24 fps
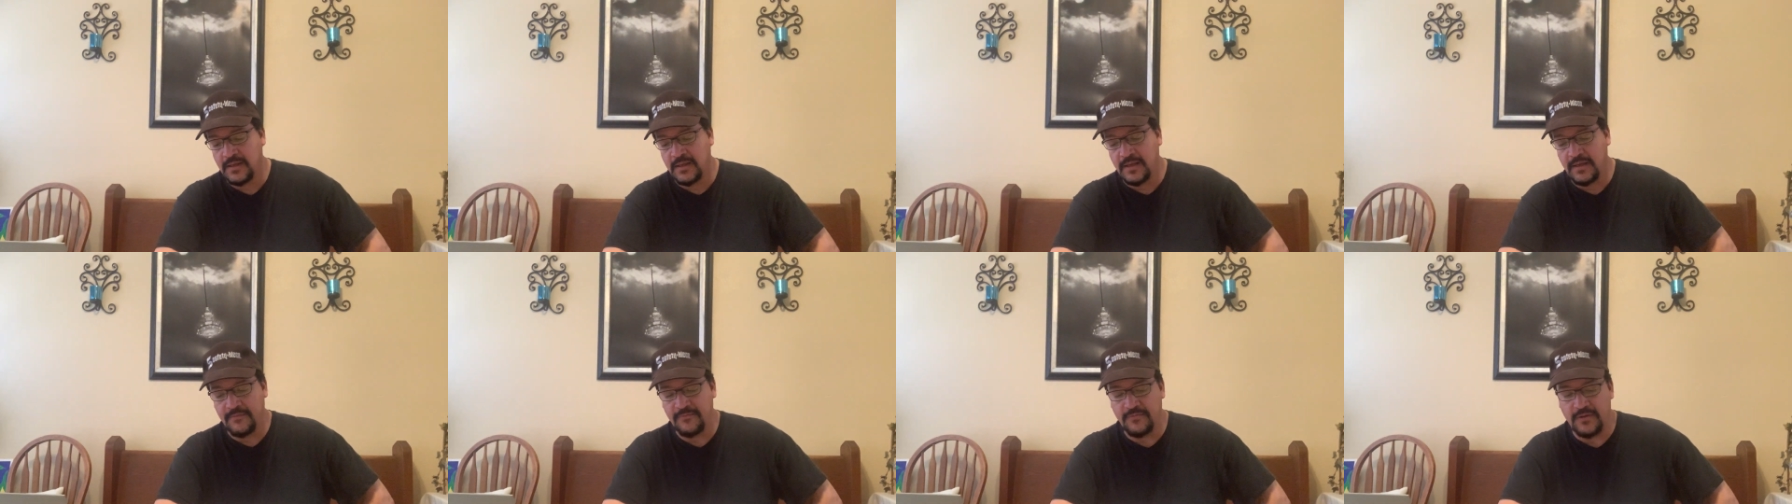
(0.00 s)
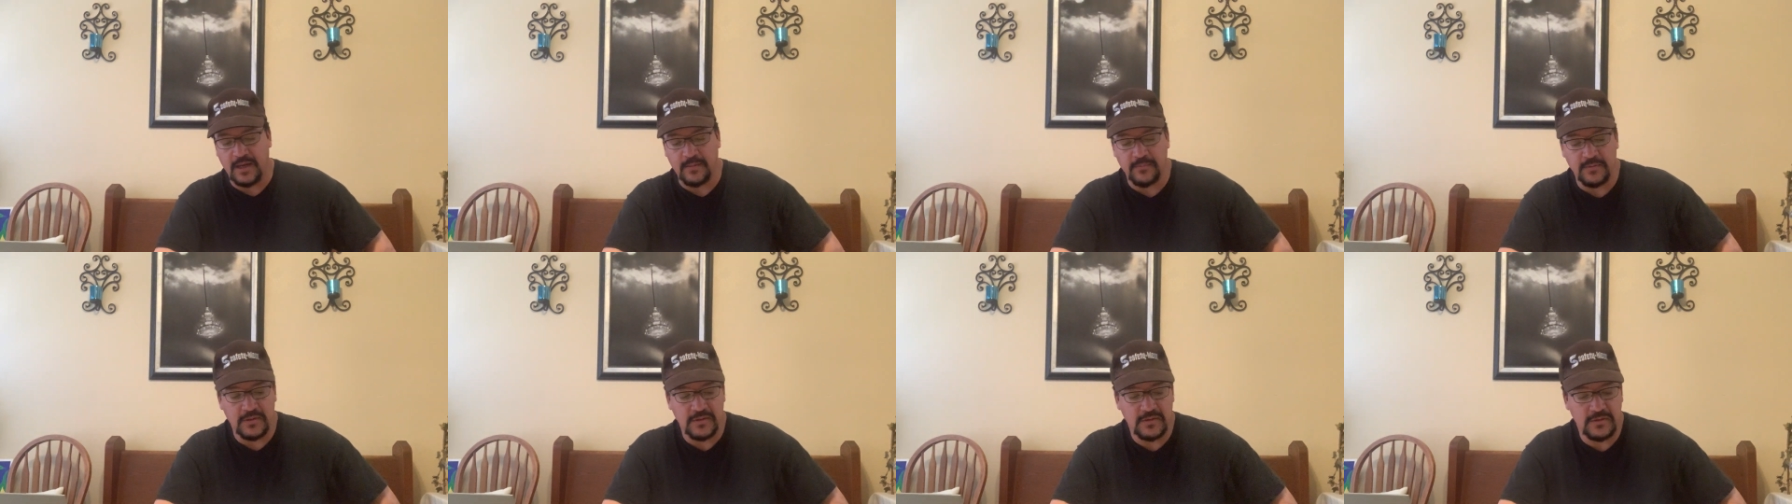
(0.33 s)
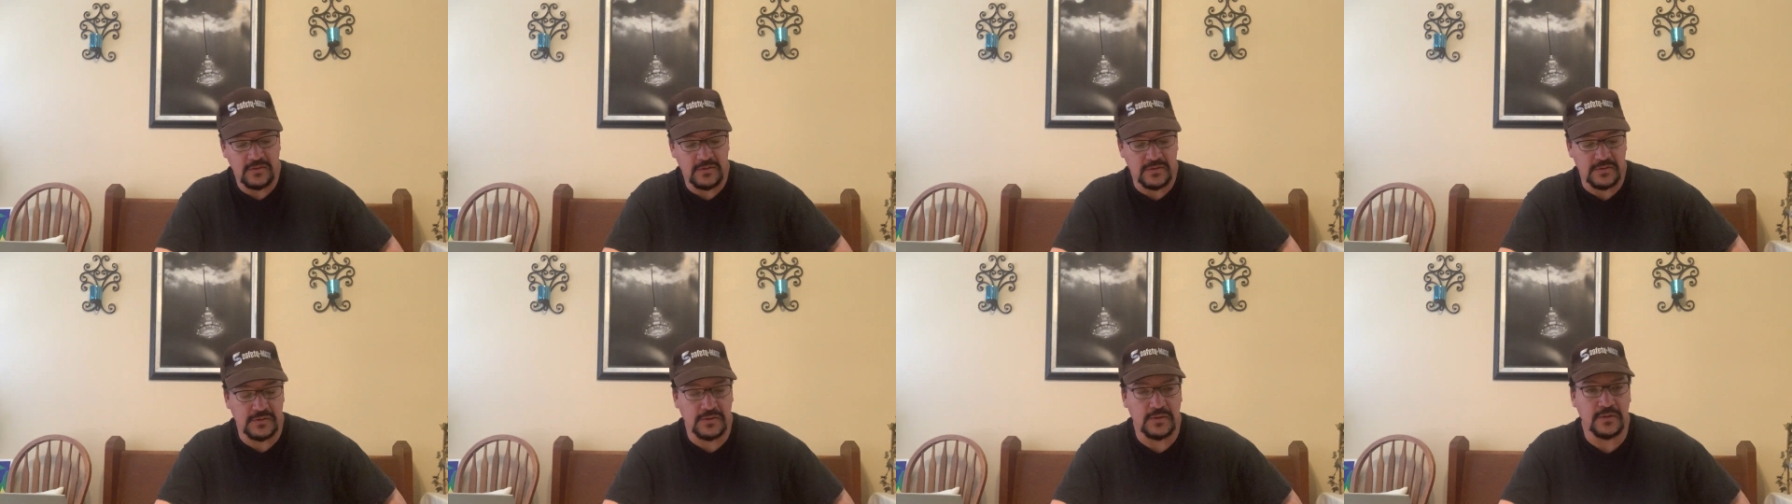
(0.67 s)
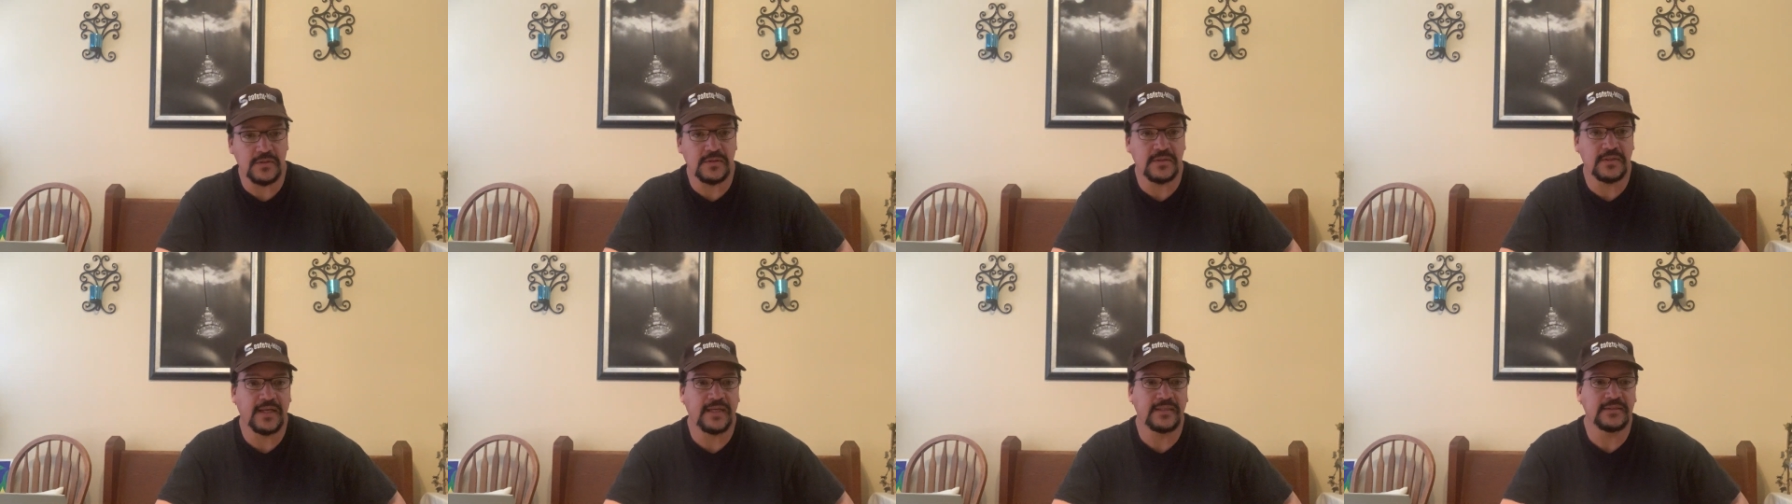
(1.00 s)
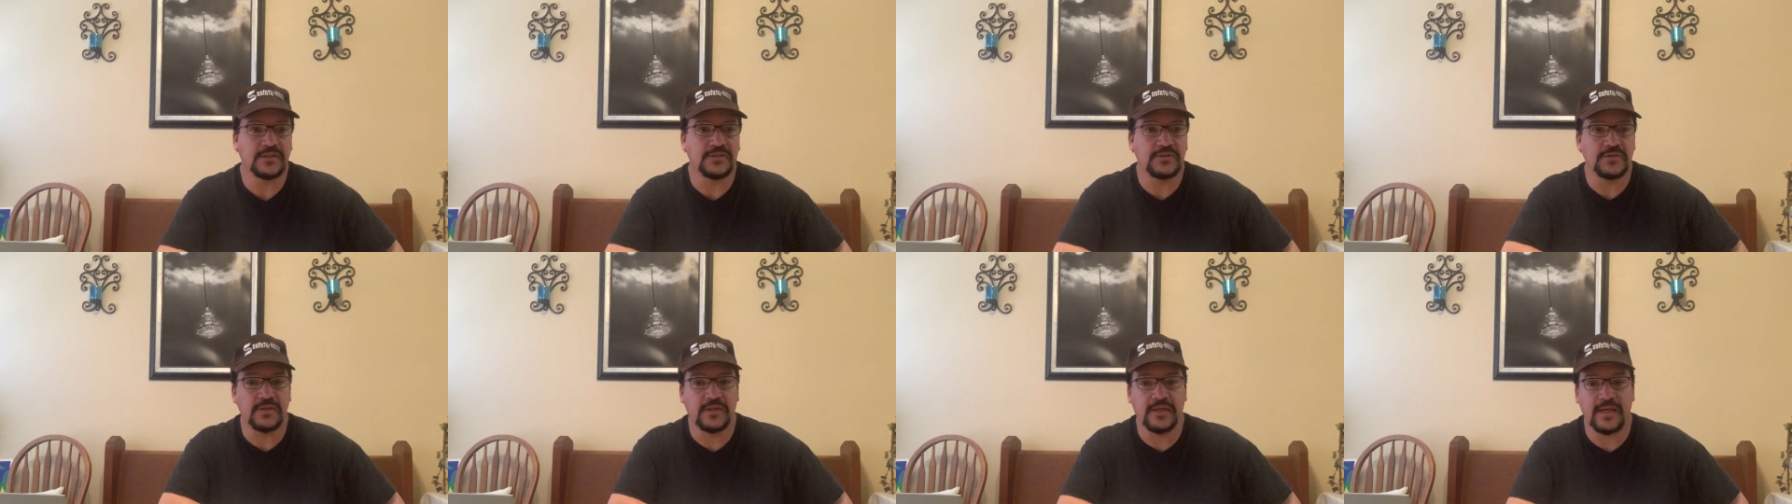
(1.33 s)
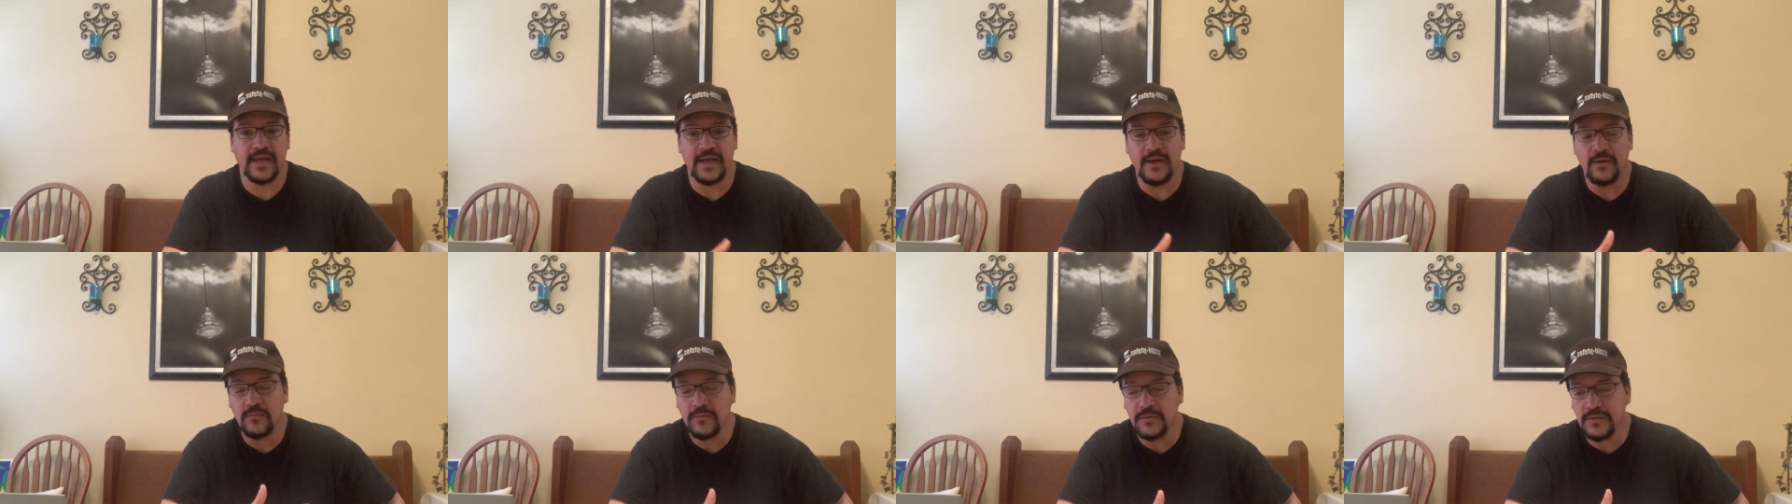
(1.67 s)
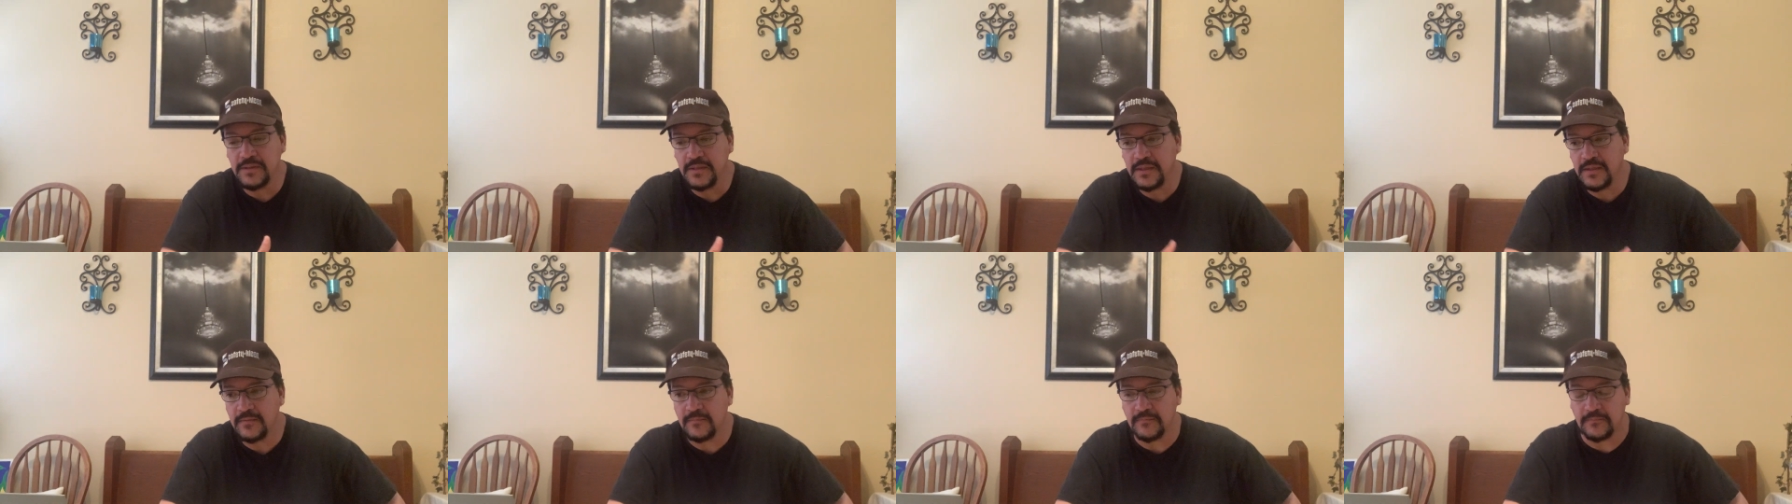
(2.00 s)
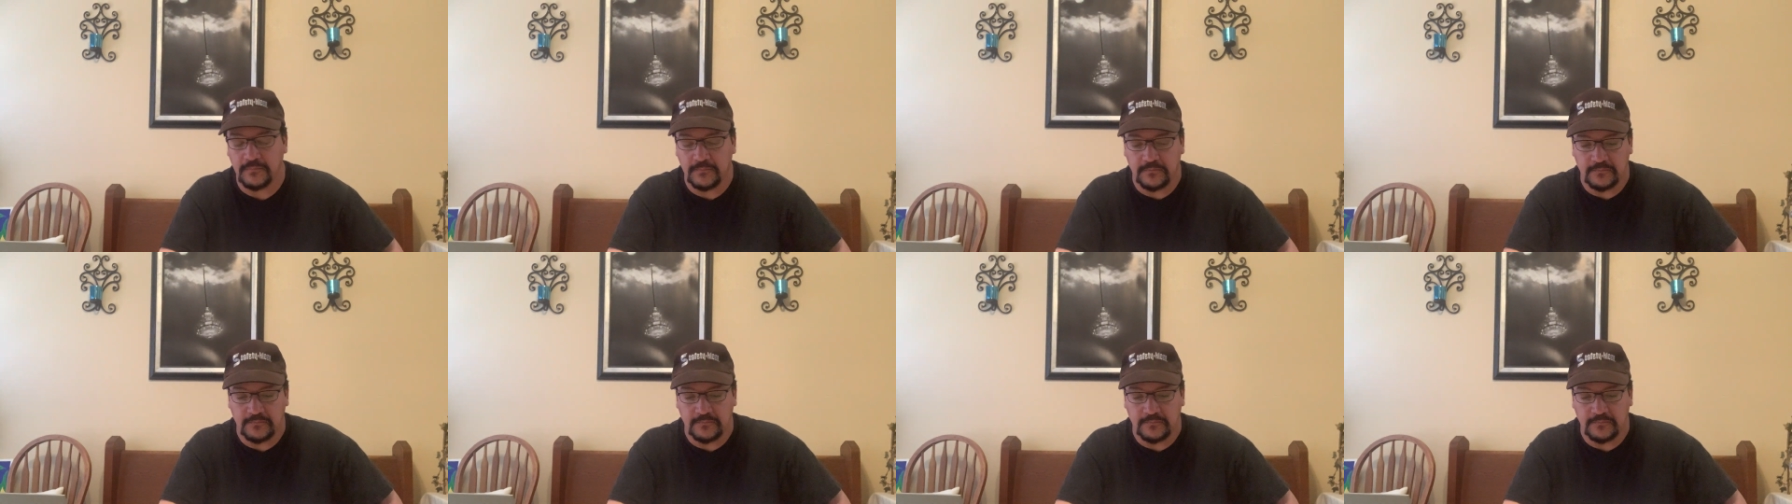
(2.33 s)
if you're able to do certain things that you can with it,